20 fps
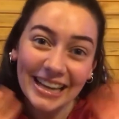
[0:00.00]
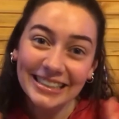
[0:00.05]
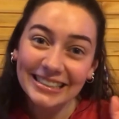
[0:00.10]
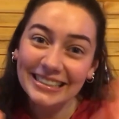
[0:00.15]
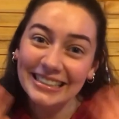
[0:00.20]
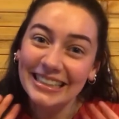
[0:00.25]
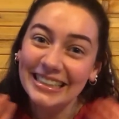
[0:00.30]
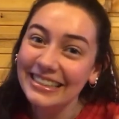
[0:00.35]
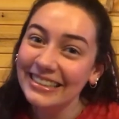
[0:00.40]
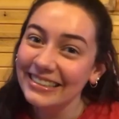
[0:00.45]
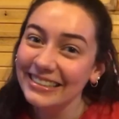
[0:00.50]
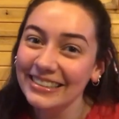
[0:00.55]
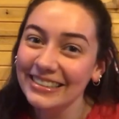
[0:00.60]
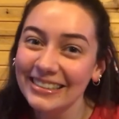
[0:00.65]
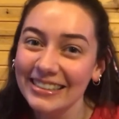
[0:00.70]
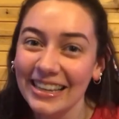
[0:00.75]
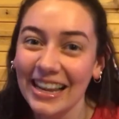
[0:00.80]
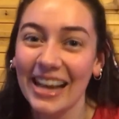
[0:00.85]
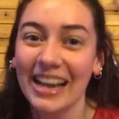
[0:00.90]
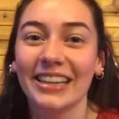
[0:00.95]
Hi,
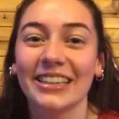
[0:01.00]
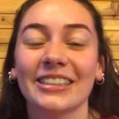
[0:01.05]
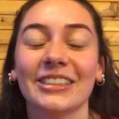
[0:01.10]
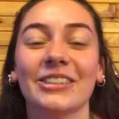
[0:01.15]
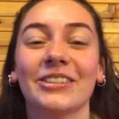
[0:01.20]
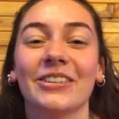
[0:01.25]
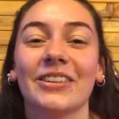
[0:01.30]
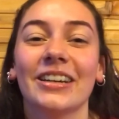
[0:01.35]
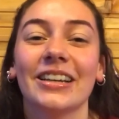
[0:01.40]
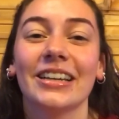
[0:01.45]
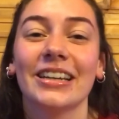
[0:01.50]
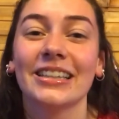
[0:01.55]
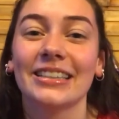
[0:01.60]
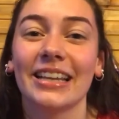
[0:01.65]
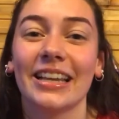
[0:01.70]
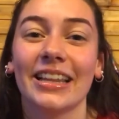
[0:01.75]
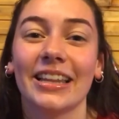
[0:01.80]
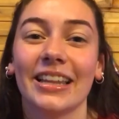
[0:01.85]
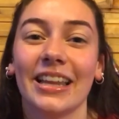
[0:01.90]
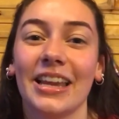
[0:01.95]
seniors. I just wanted to
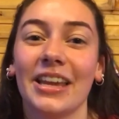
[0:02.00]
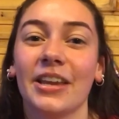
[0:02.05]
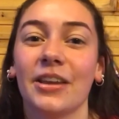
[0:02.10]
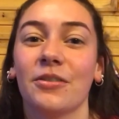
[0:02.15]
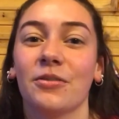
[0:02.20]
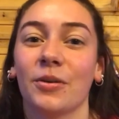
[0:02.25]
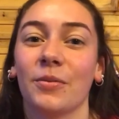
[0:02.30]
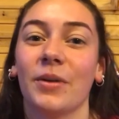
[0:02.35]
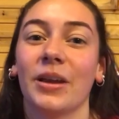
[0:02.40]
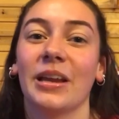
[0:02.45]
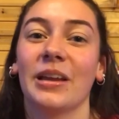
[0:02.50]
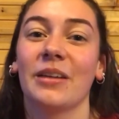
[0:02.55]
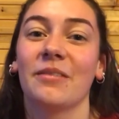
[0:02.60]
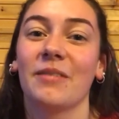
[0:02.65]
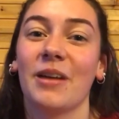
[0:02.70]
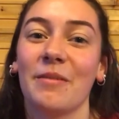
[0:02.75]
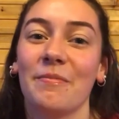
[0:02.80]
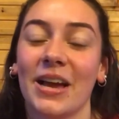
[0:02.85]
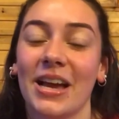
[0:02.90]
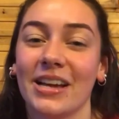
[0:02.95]
say thank you for
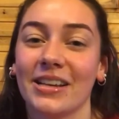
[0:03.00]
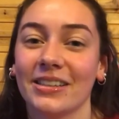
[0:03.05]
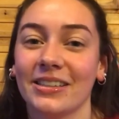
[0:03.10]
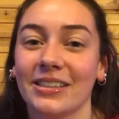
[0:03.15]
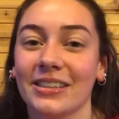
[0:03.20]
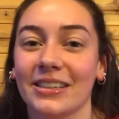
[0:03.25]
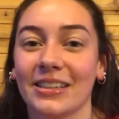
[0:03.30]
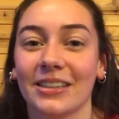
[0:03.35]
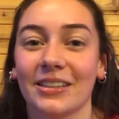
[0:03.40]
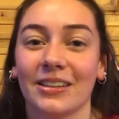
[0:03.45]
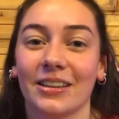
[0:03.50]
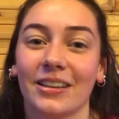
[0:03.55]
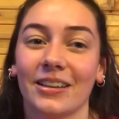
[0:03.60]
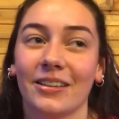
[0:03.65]
making my past